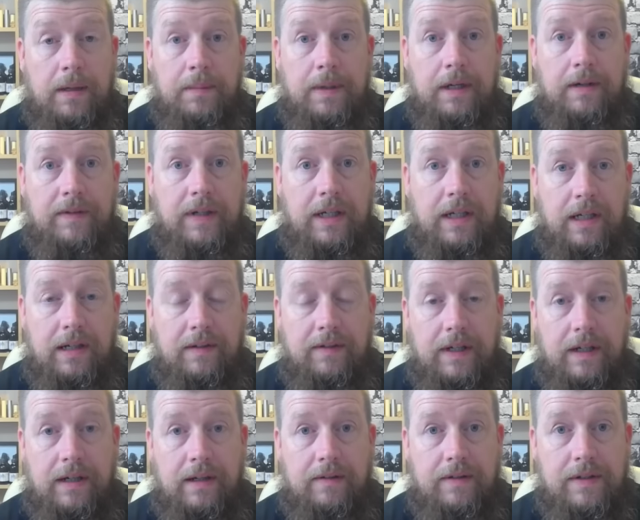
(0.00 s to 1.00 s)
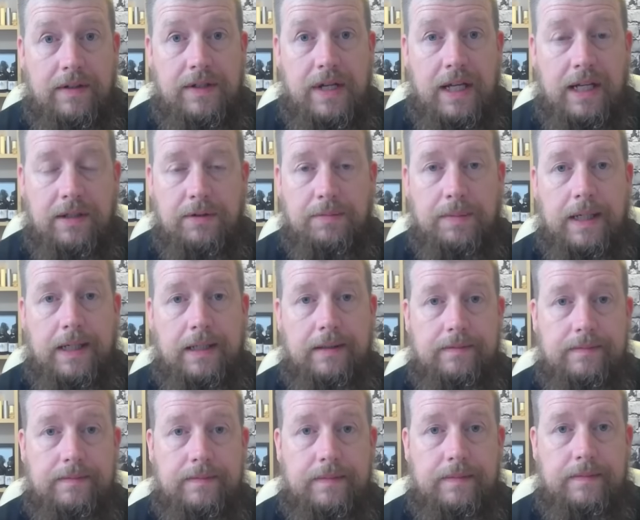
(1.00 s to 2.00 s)
me of a Snickers bar.
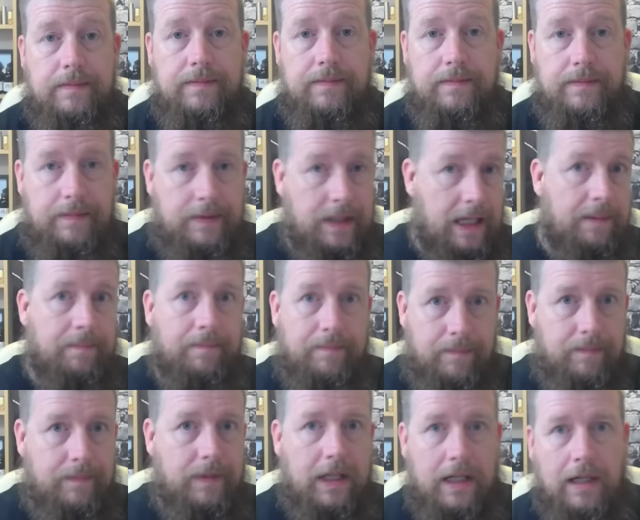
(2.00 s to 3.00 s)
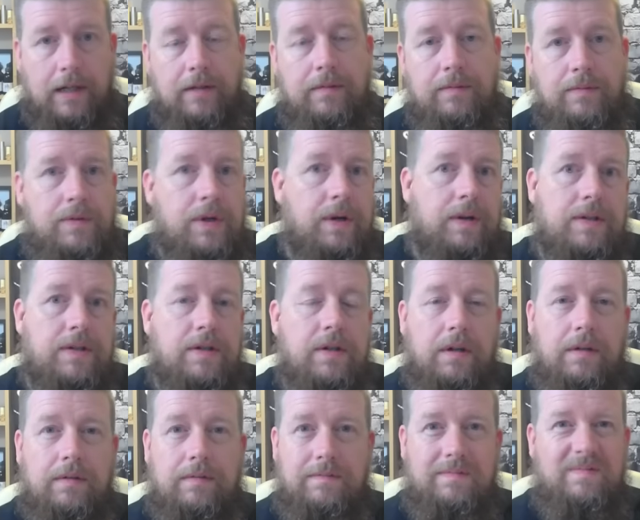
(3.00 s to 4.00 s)
That, you know, so it's
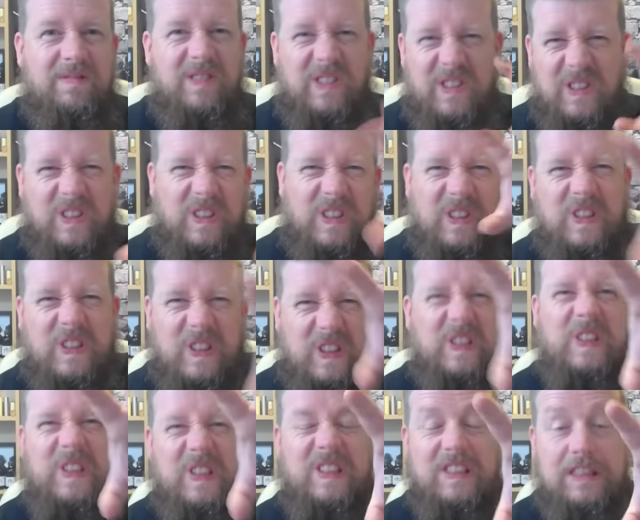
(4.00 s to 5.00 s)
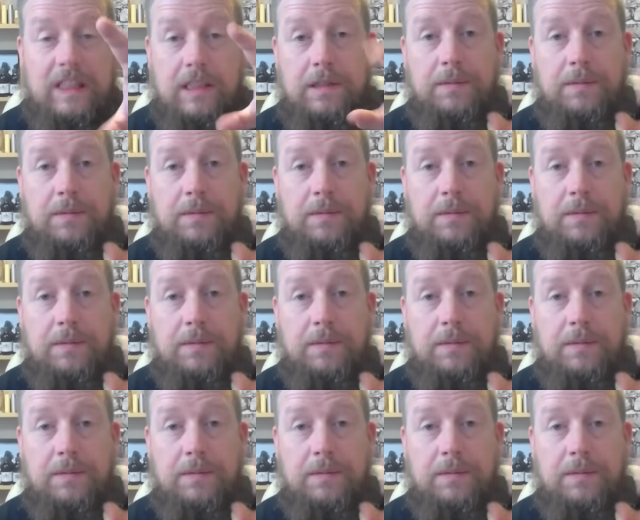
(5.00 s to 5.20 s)
not, it's